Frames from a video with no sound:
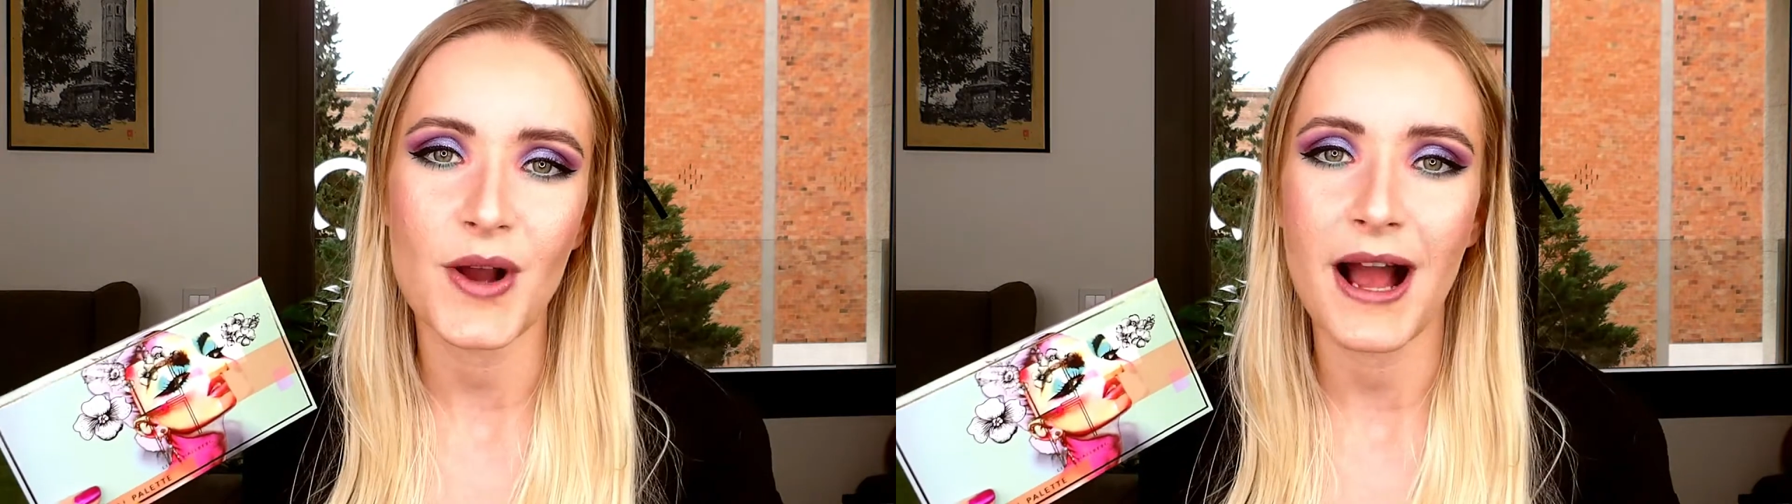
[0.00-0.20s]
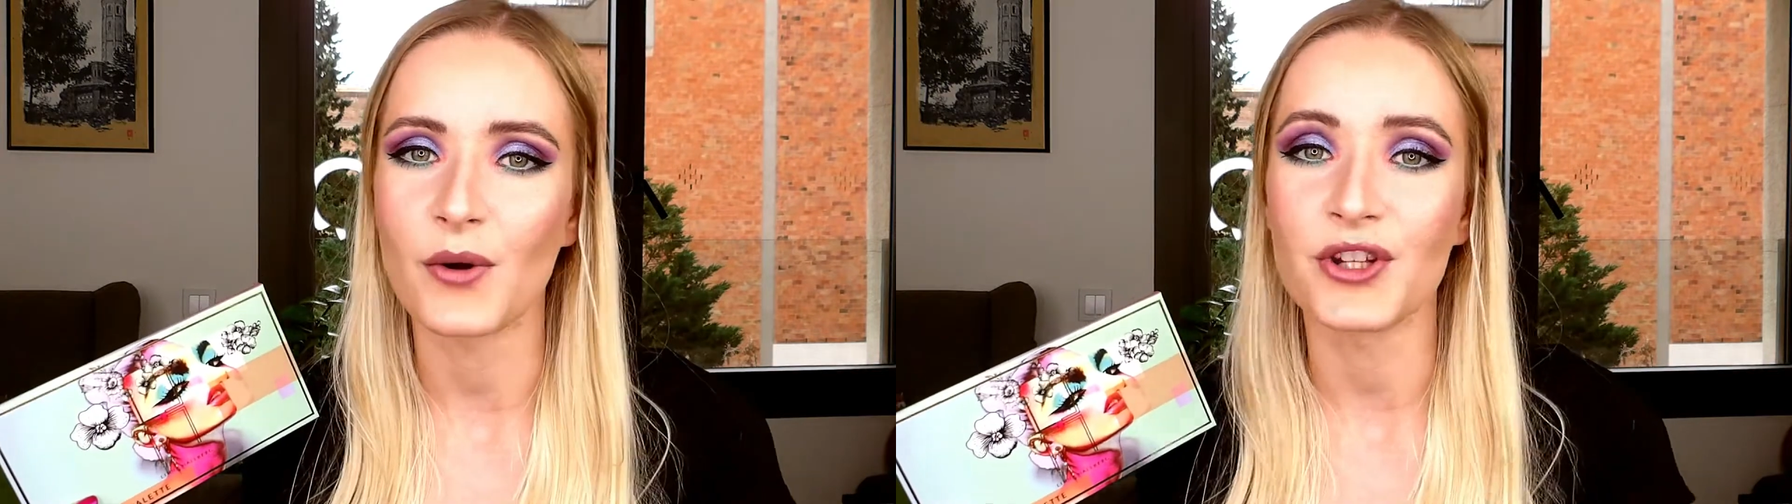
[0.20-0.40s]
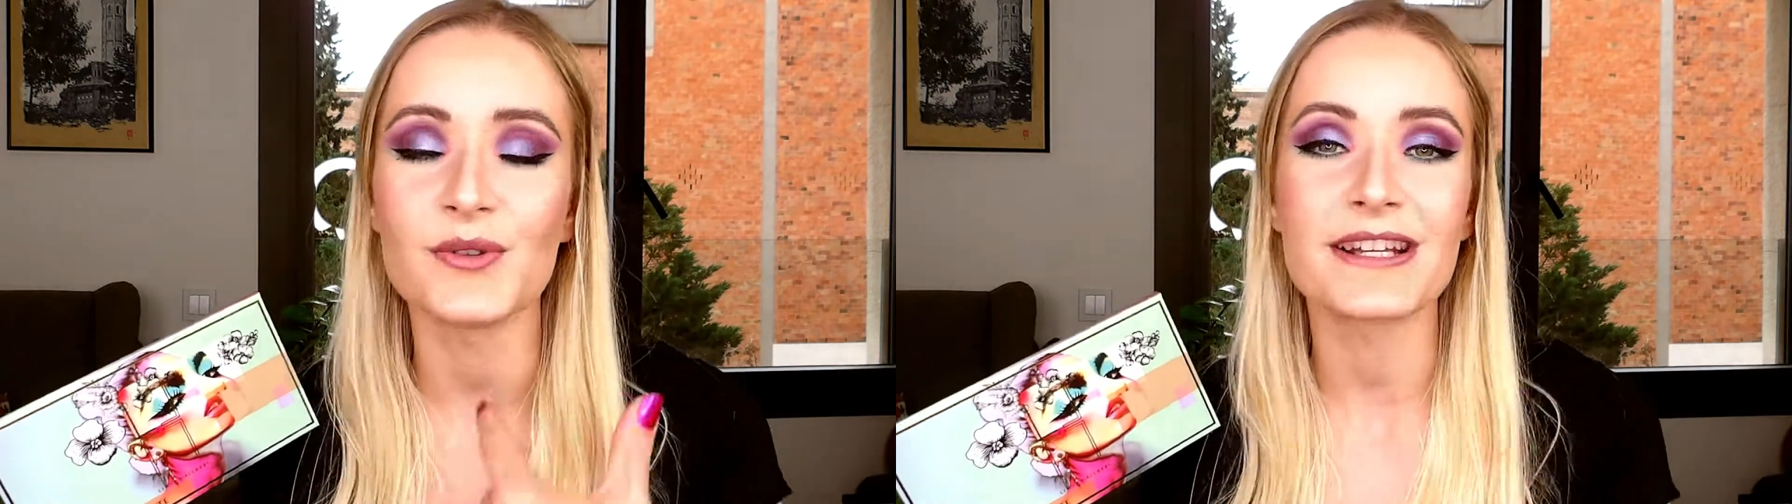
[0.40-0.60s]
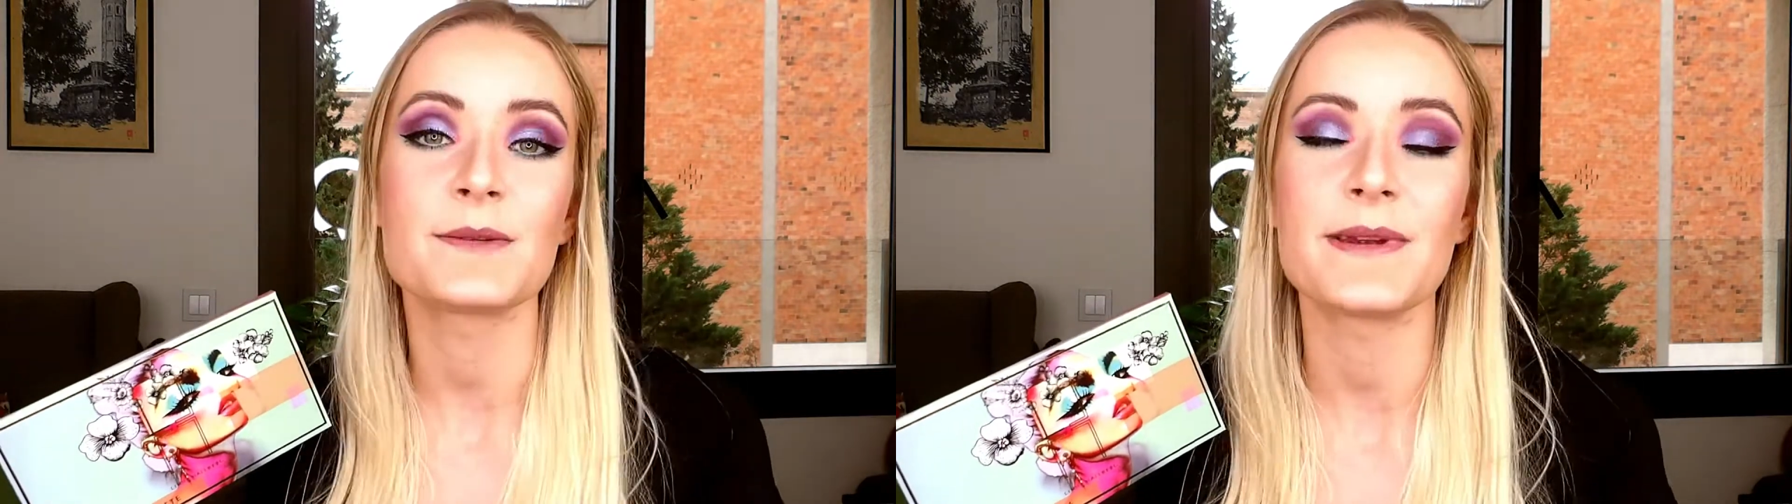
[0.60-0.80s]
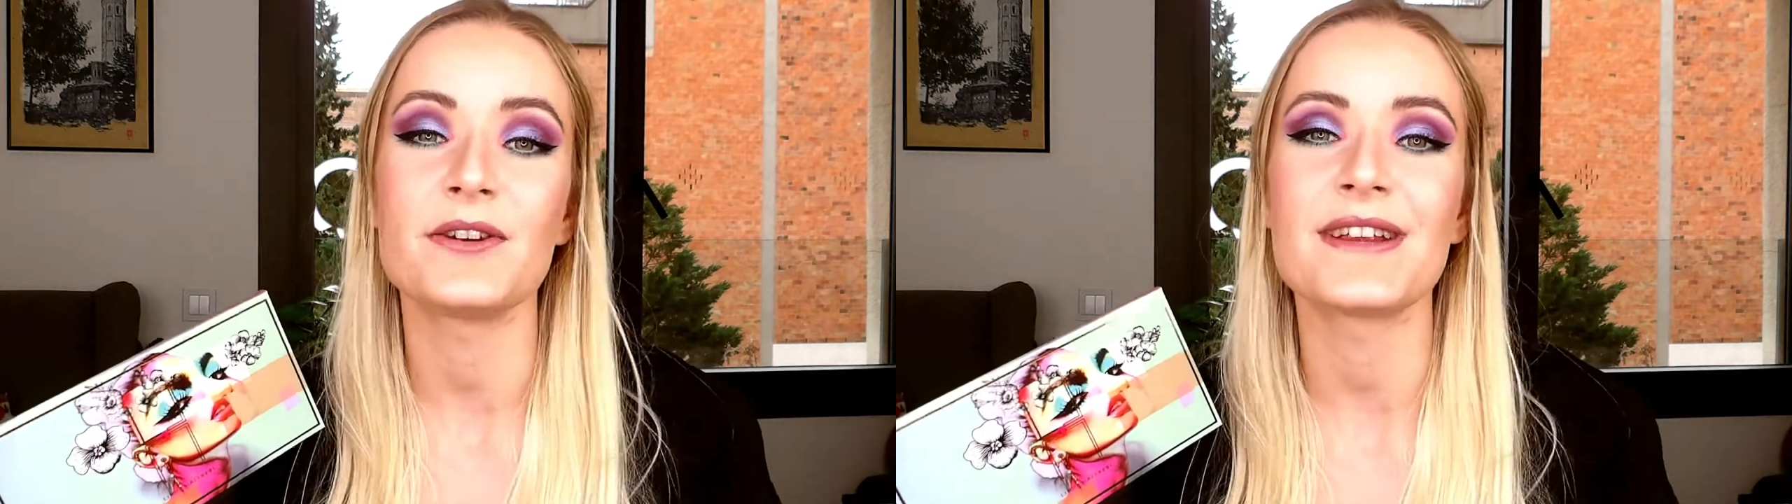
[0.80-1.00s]
how you
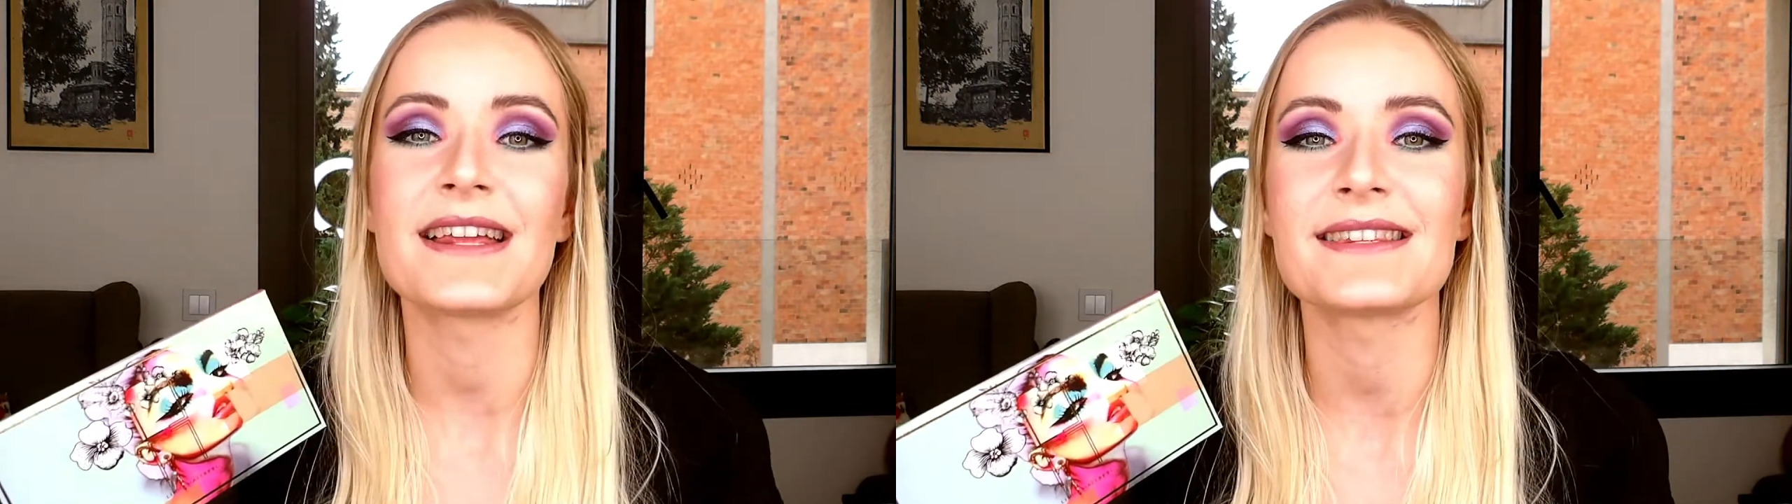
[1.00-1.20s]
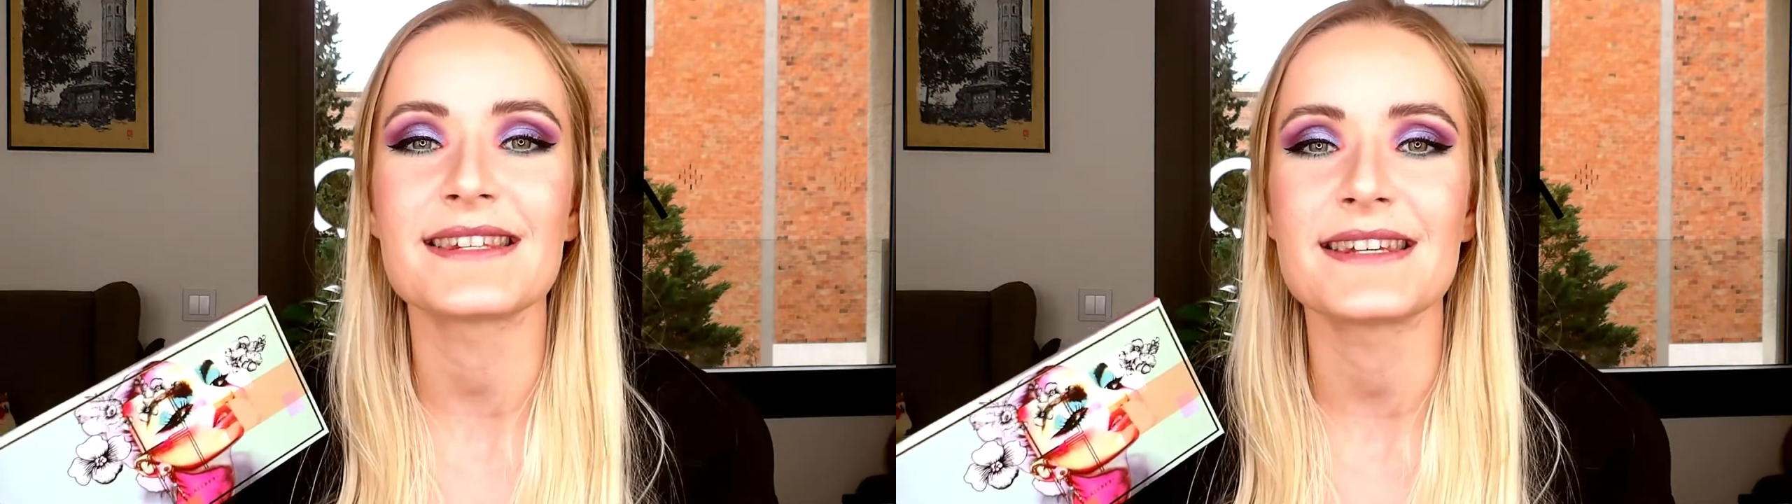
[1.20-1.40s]
experienced